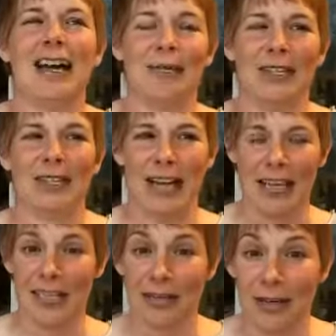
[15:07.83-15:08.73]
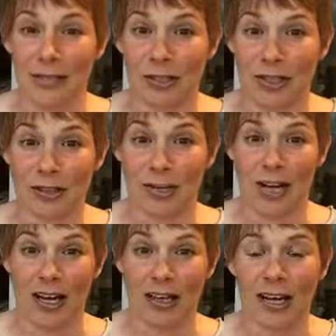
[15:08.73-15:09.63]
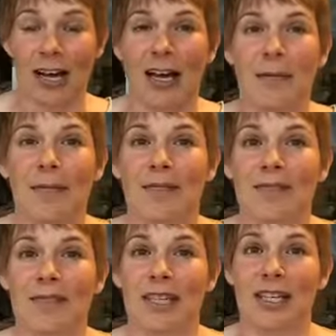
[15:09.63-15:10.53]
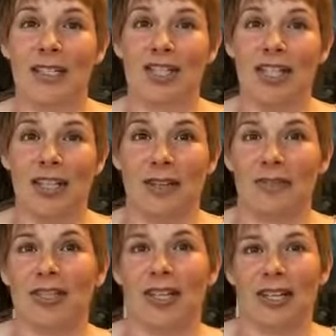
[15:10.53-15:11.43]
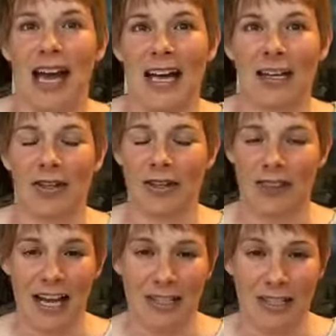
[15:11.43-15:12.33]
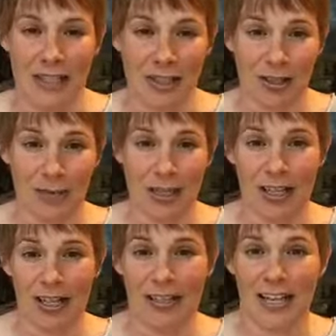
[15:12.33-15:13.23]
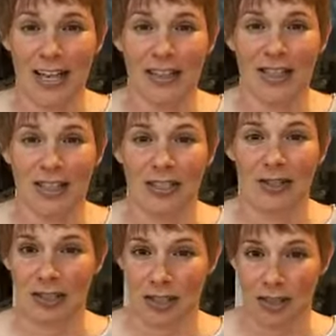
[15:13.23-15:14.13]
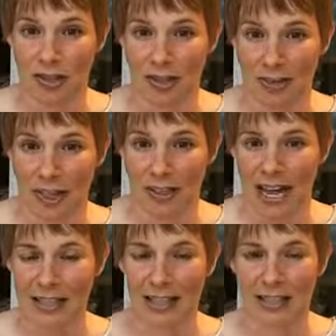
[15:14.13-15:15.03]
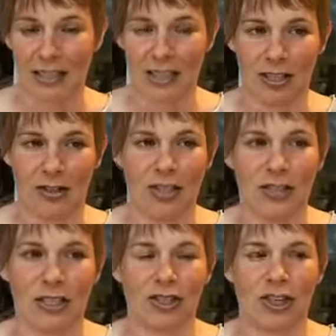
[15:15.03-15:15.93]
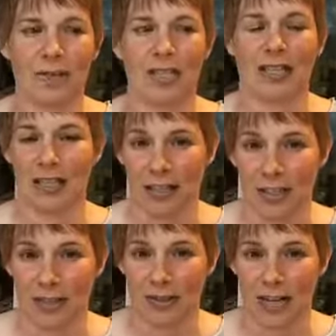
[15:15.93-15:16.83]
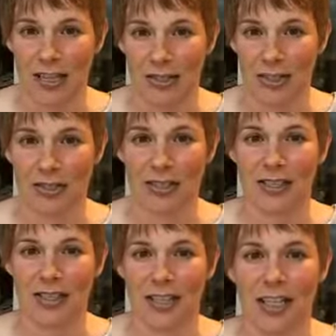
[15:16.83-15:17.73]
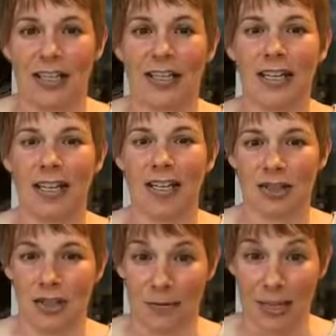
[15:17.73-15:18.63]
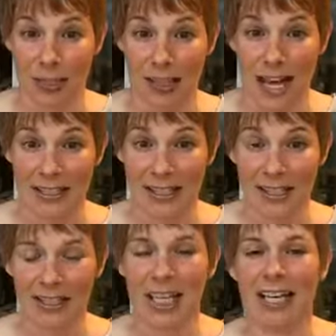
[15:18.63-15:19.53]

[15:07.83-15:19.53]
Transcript: but, you know, I'm totally wrong. Um, the, she lives near Cuyahoga Valley National Park, and they actually do snowshoeing classes, snowshoeing trips, and they also do cross country skiing trips and classes.